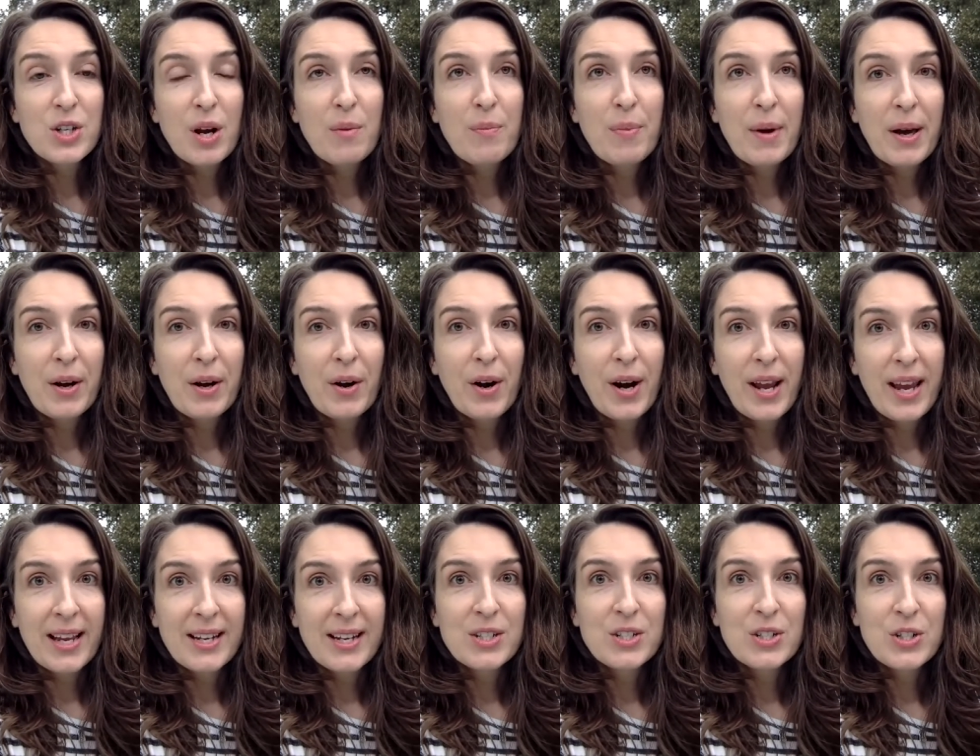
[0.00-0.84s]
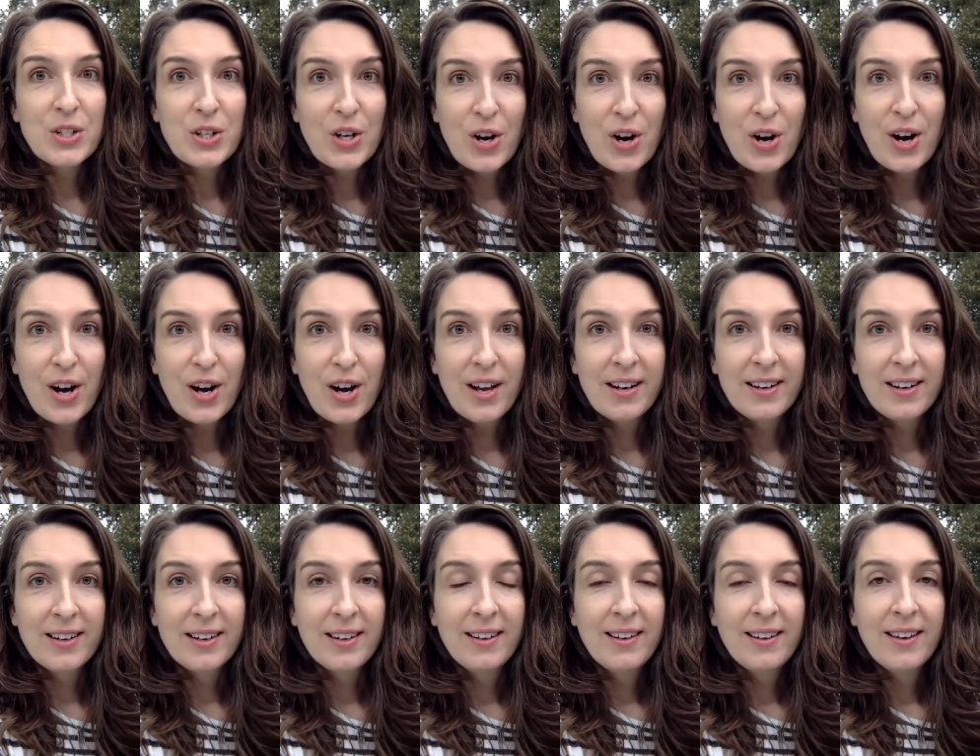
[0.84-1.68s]
a better handle
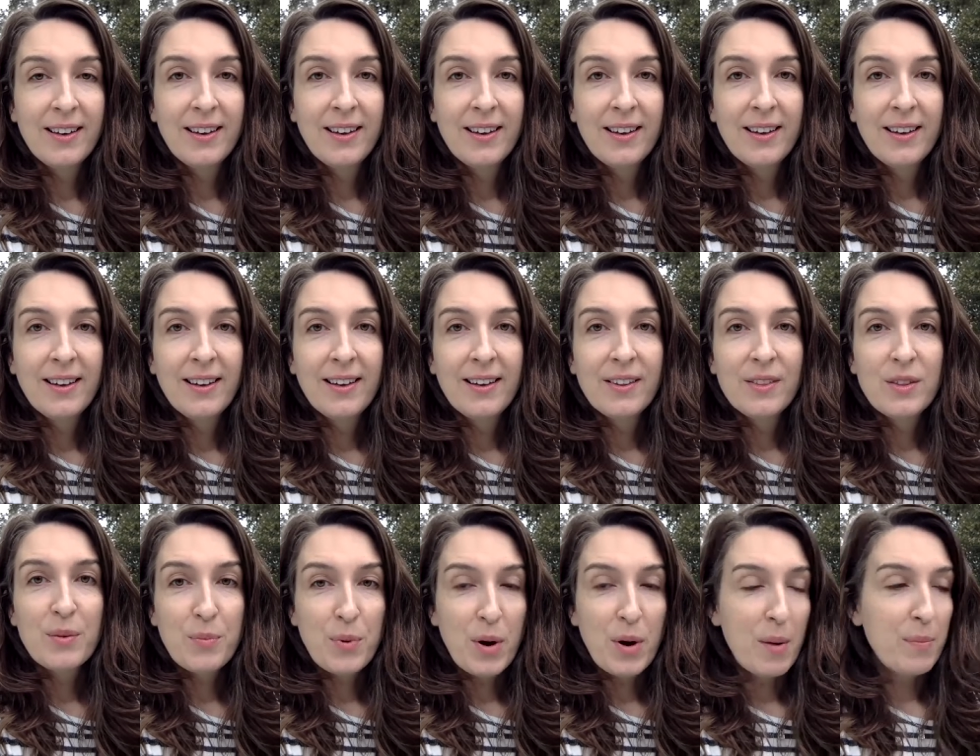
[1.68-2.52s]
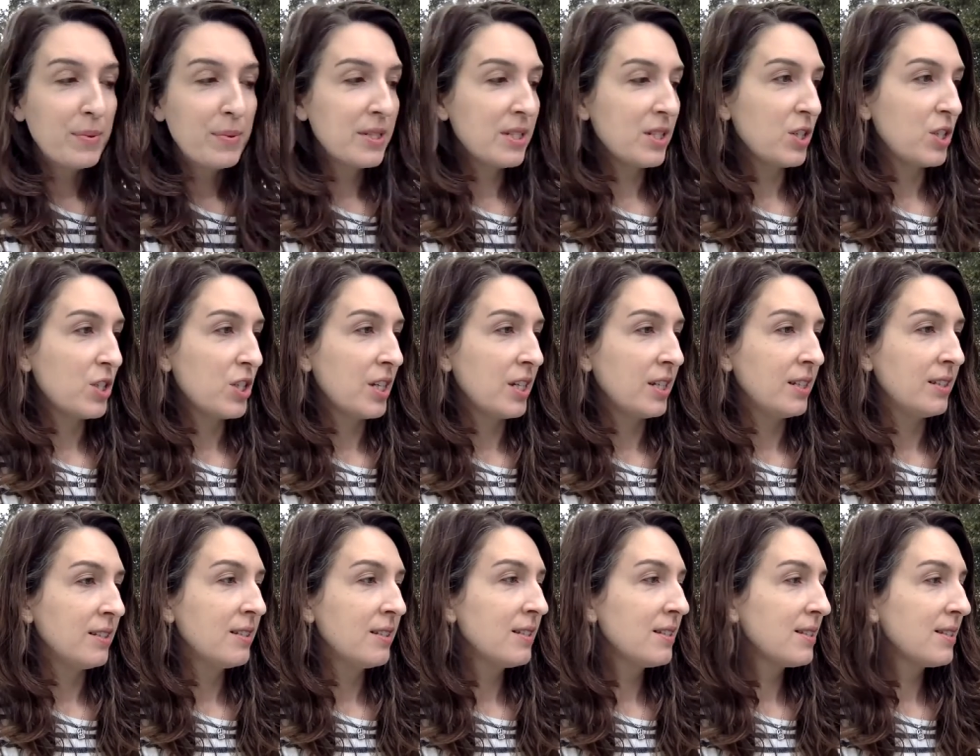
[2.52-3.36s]
on the
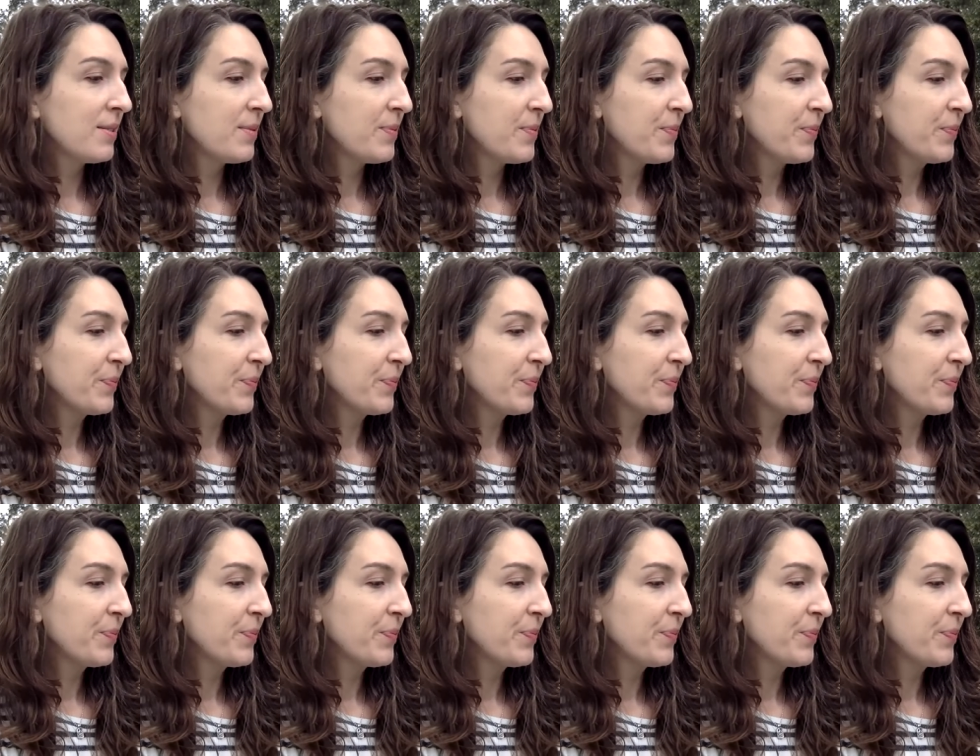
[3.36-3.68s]
propositions,